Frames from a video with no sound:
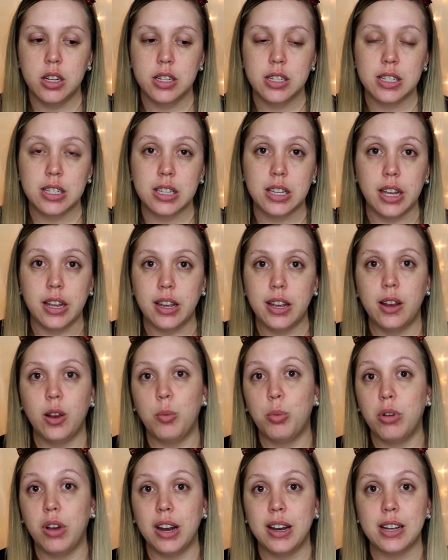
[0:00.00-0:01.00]

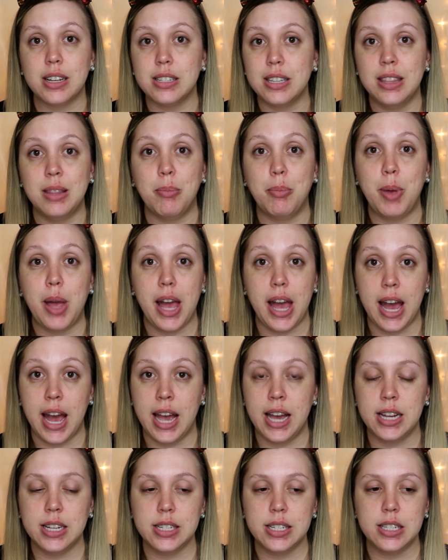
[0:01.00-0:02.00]
skincare products in the
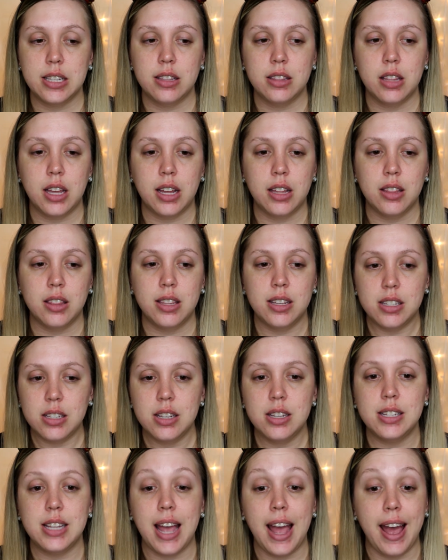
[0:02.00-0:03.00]
past, that this
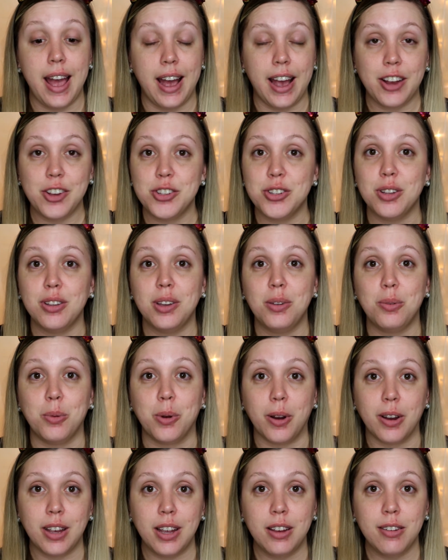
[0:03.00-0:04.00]
is actually
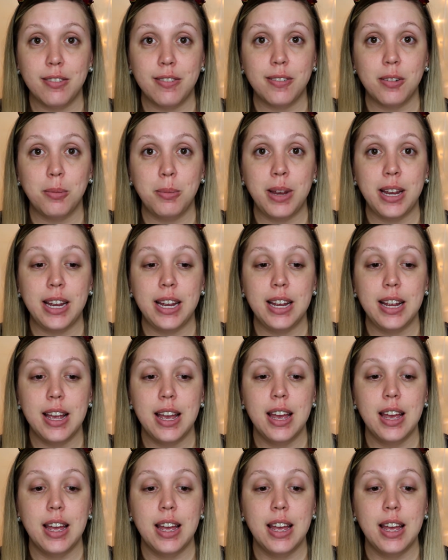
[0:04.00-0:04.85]
working for me.